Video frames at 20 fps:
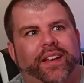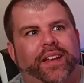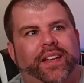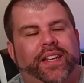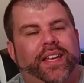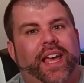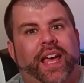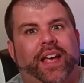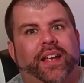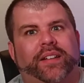
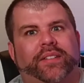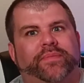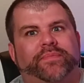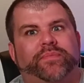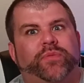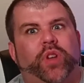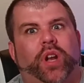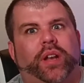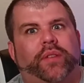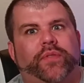Yeah,
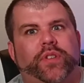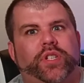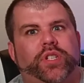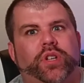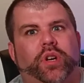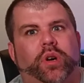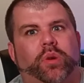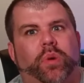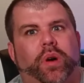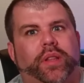not even
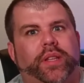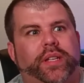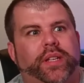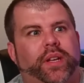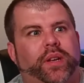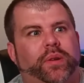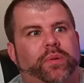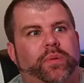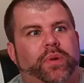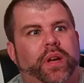sure what they
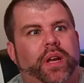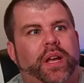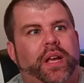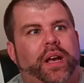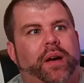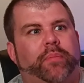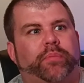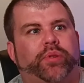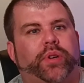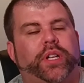do.
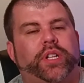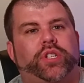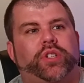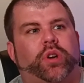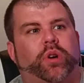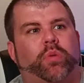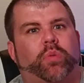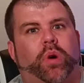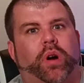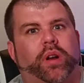I'm pretty
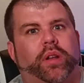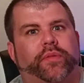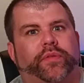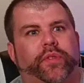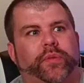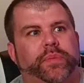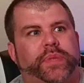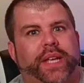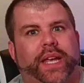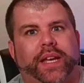sure one of
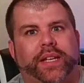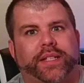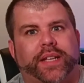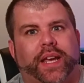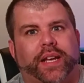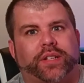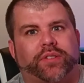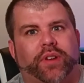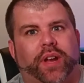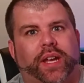them takes
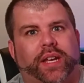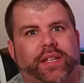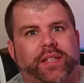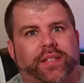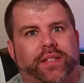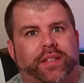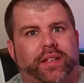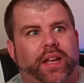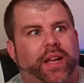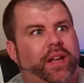
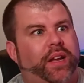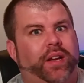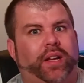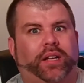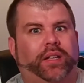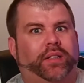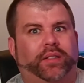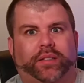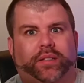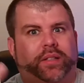x-rays.
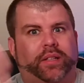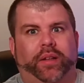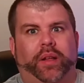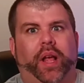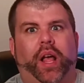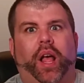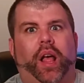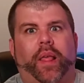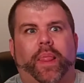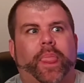
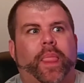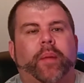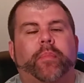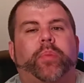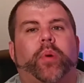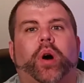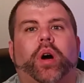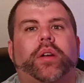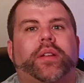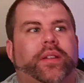
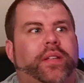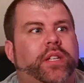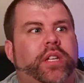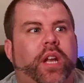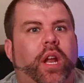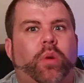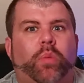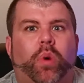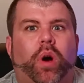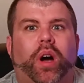But you
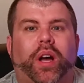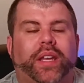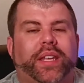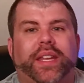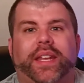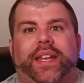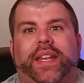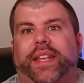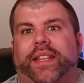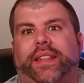know what?
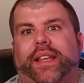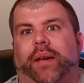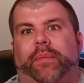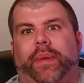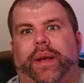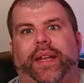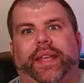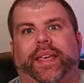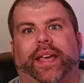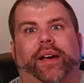You need that
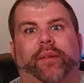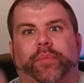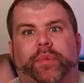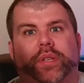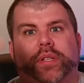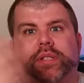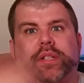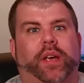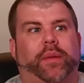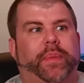many
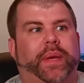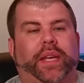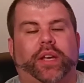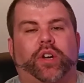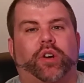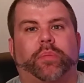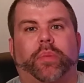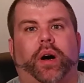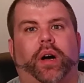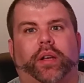cameras. I mean,
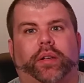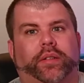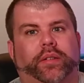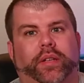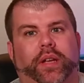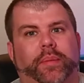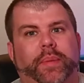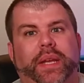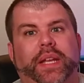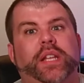come on.
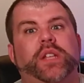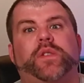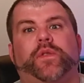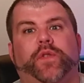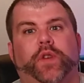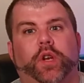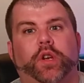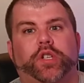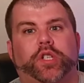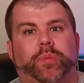I mean, it's
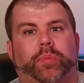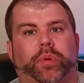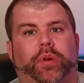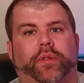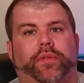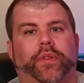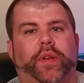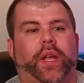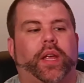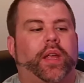
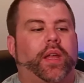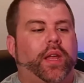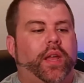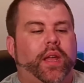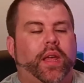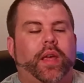future-proofing it.